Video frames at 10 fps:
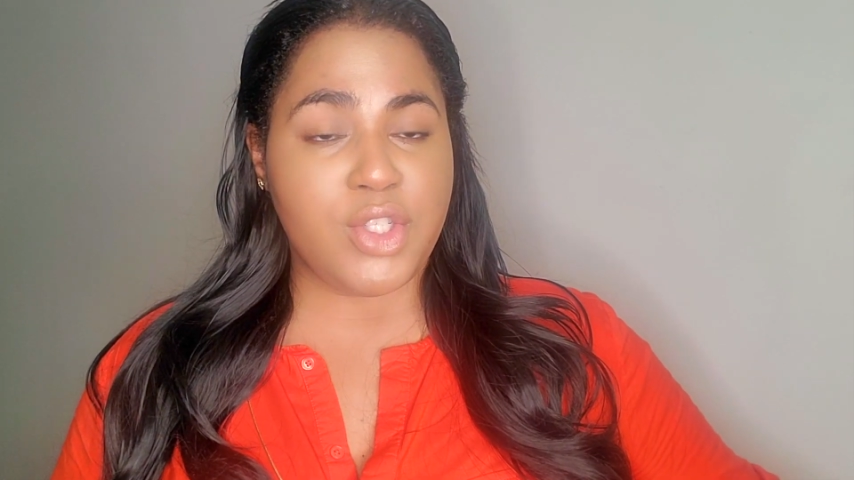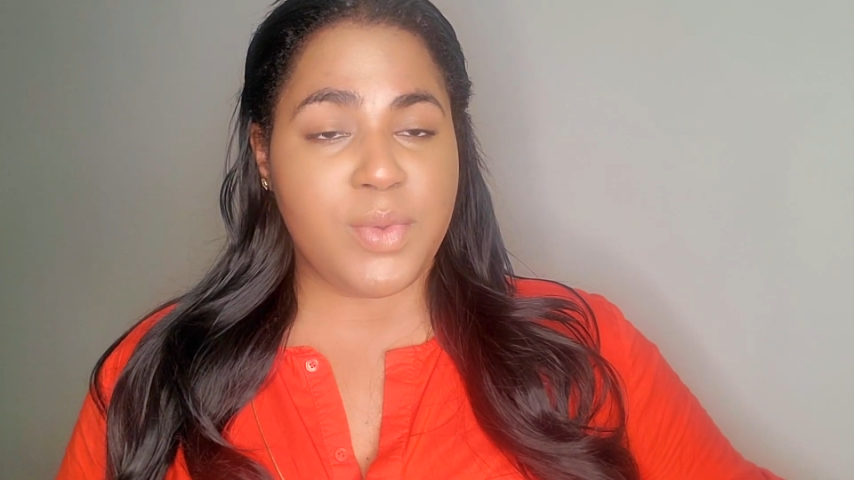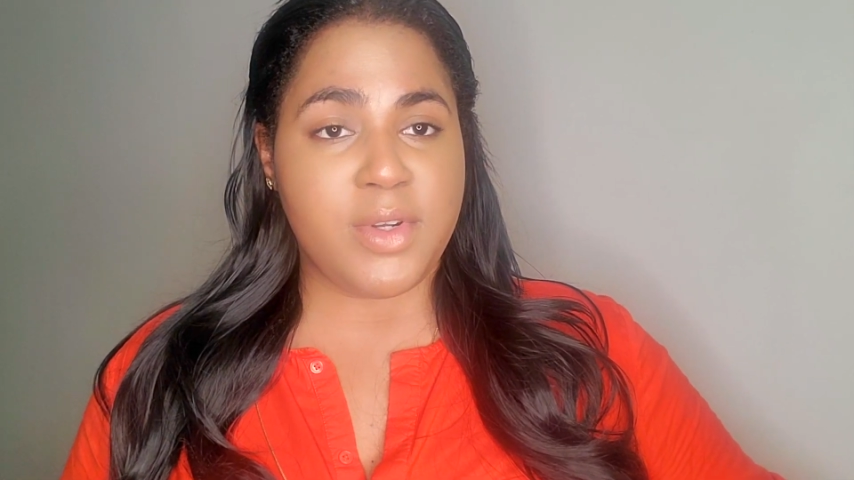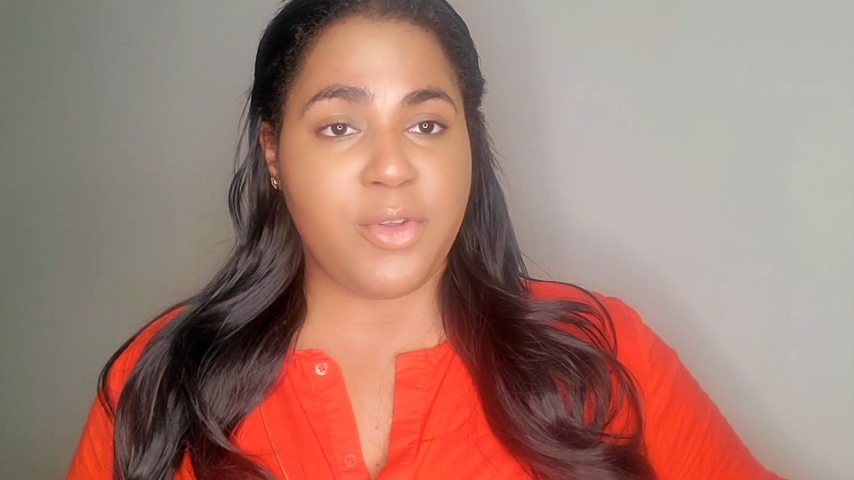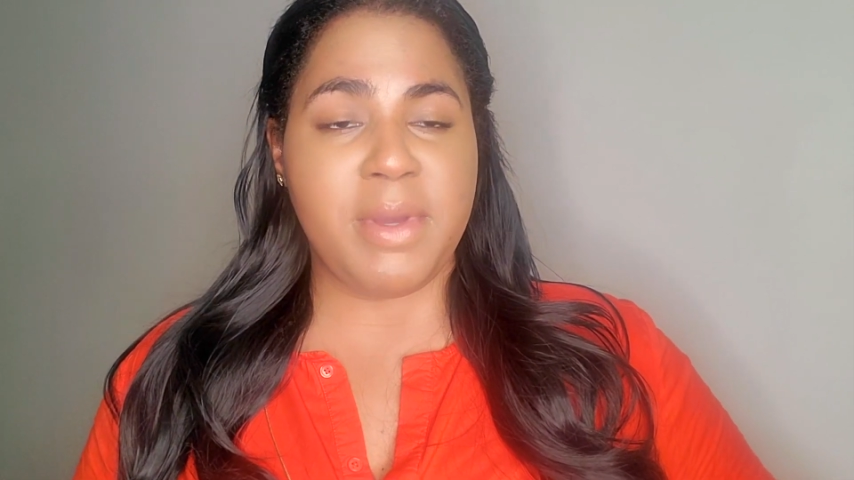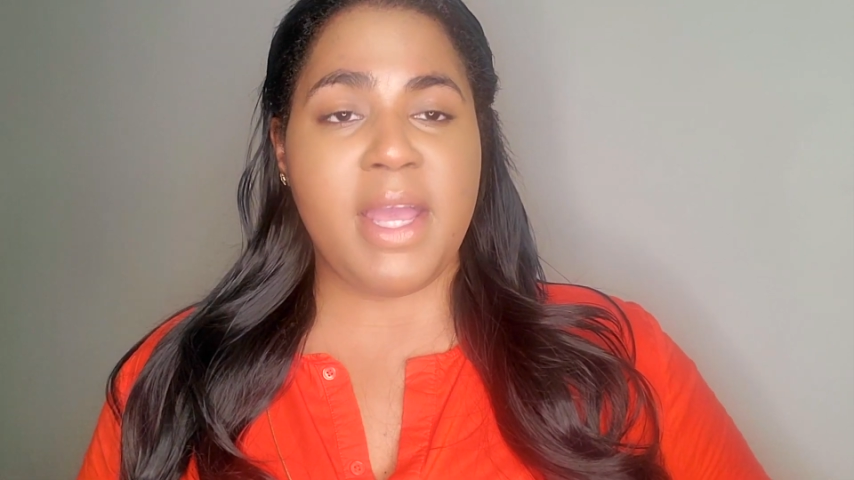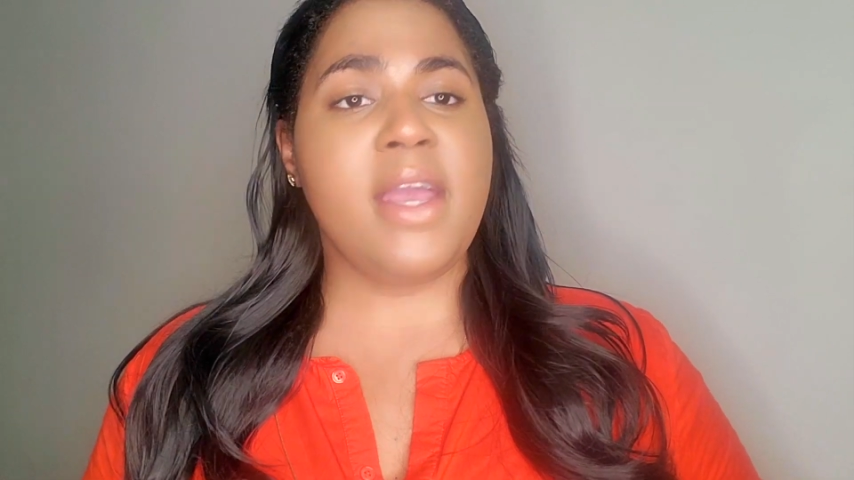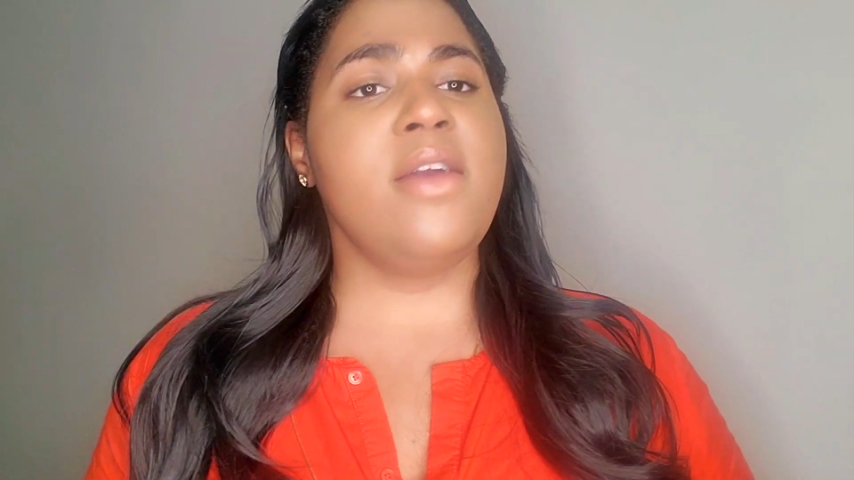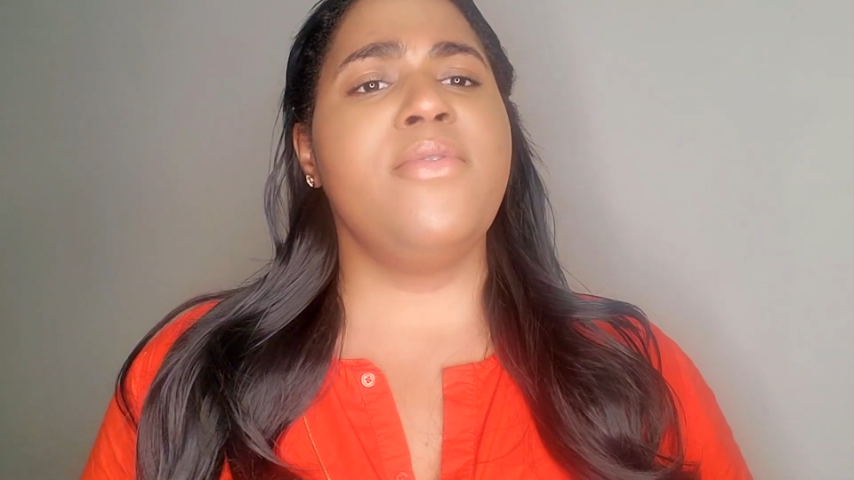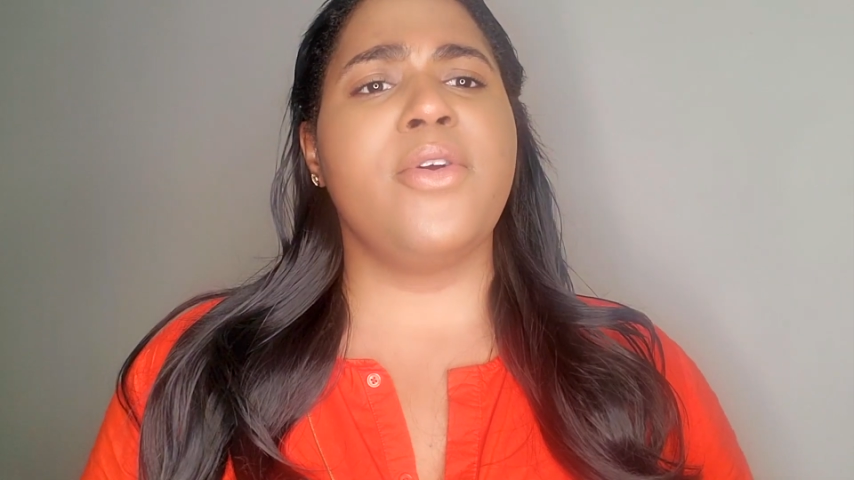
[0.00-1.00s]
to another
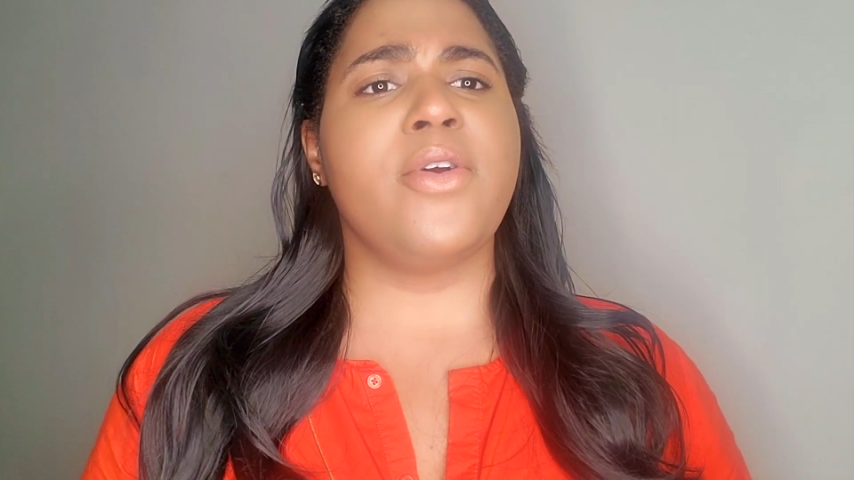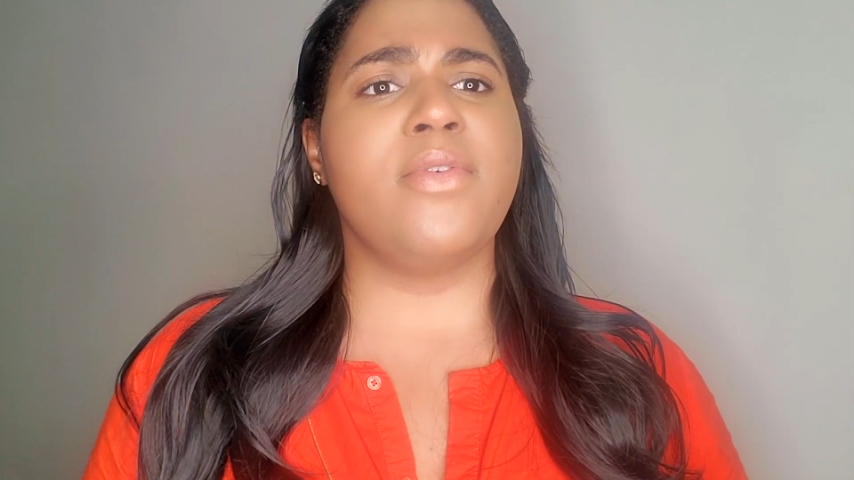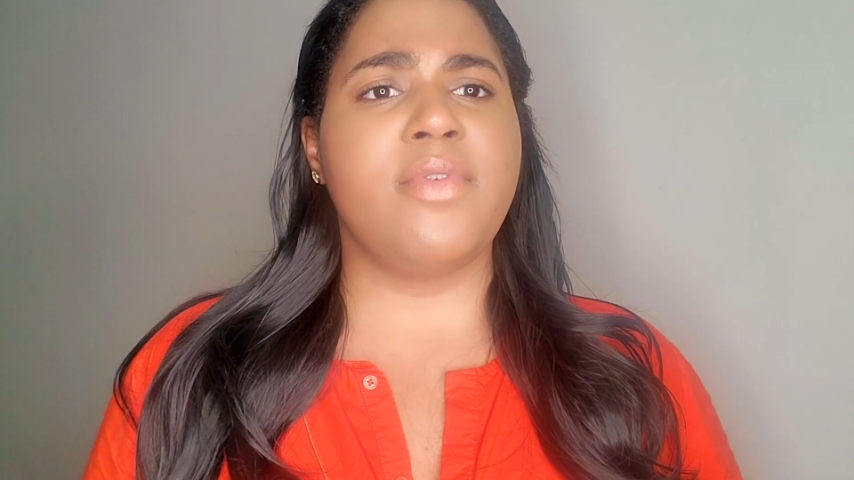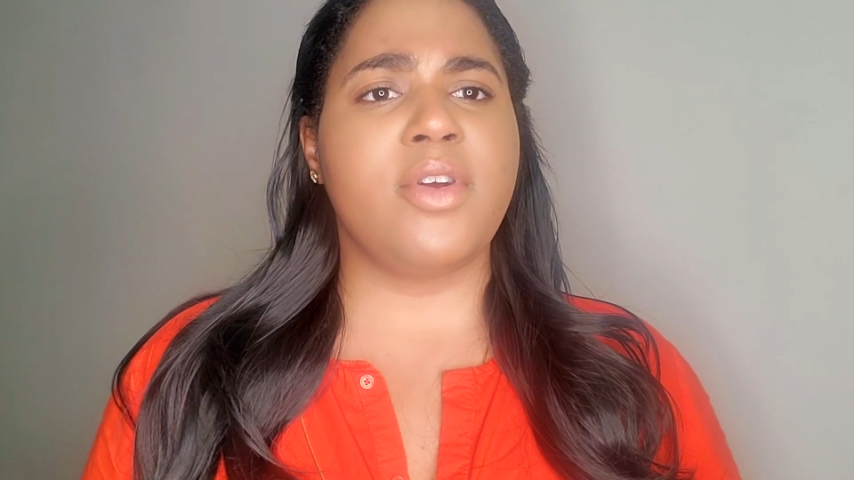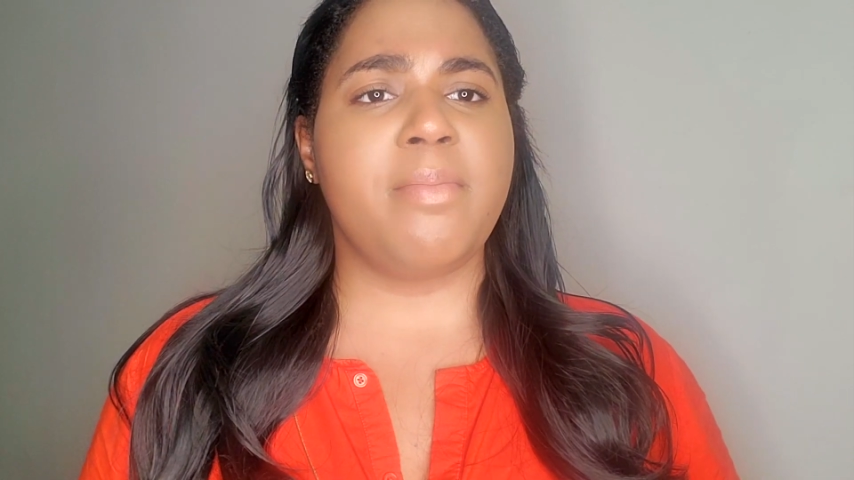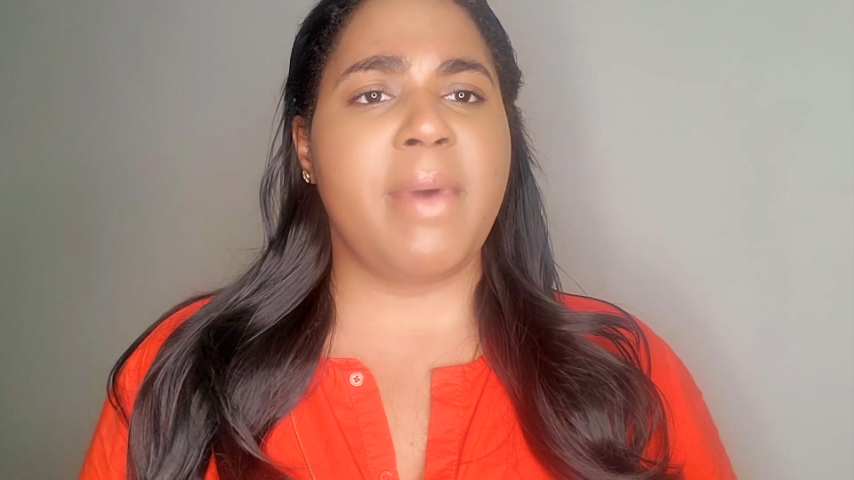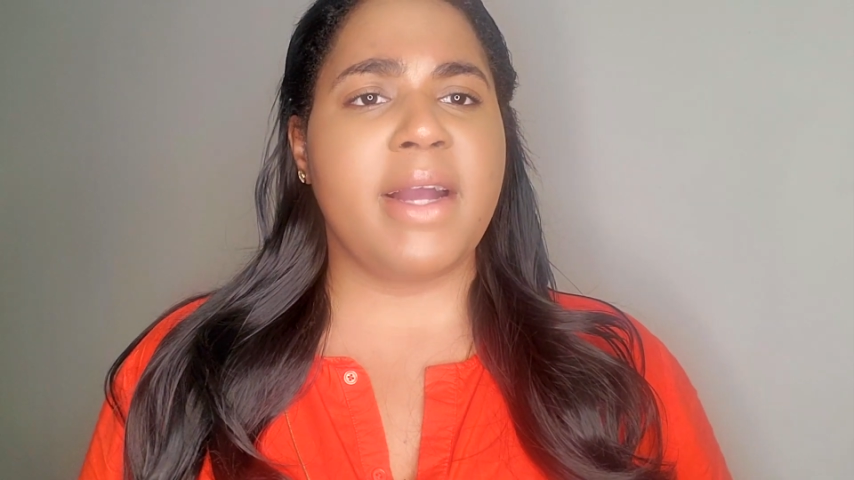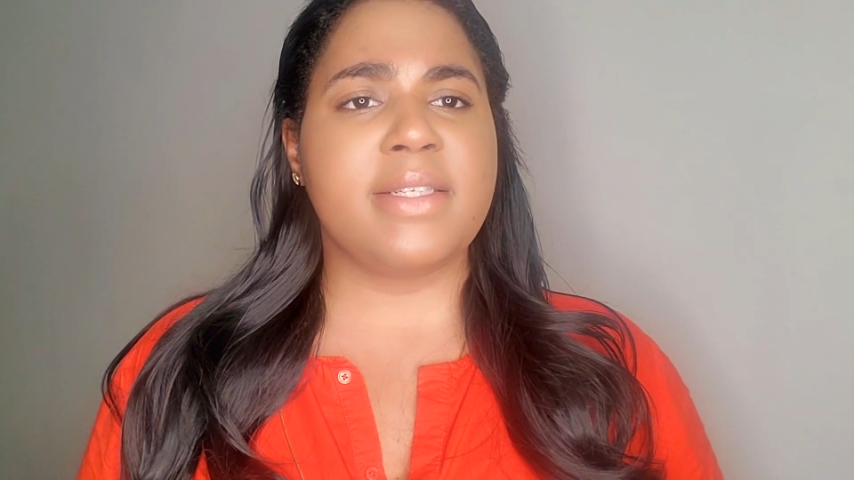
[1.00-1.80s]
behavior or revert it back